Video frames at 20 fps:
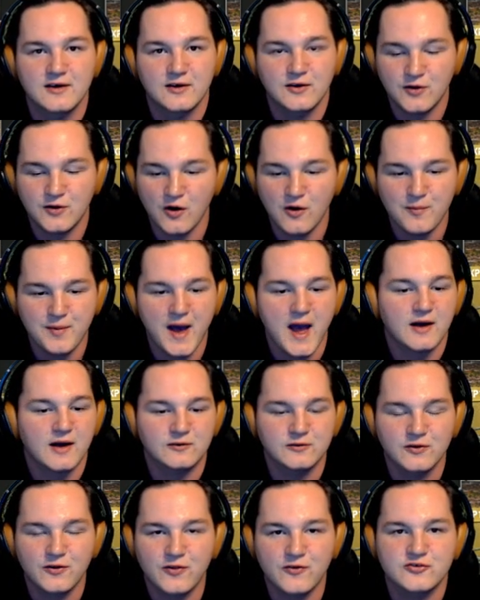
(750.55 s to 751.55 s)
Go back,
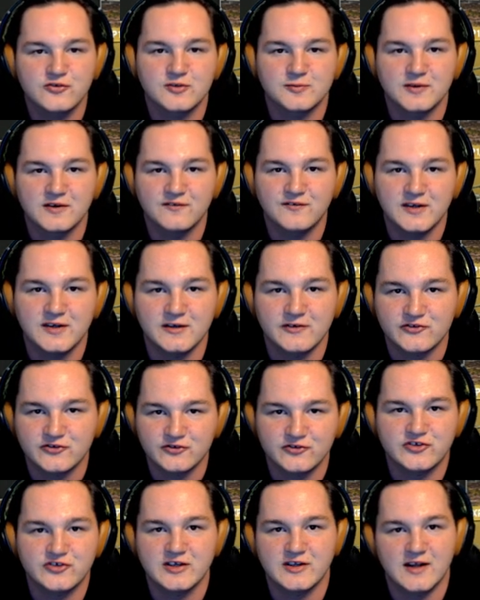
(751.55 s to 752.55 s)
look through some of the videos. You'll
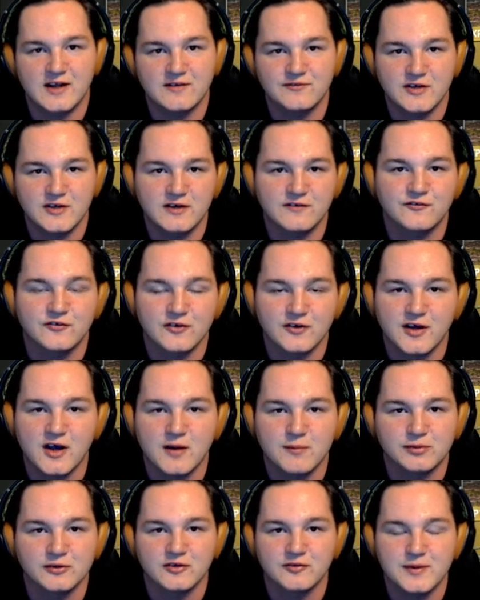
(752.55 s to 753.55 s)
see that I've done it for a
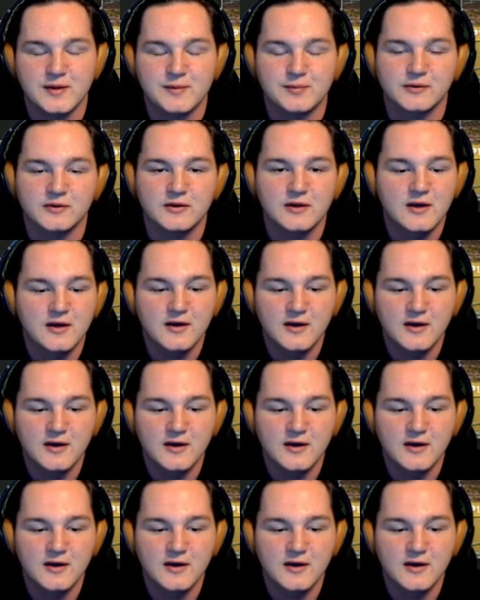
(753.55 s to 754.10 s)
couple of people.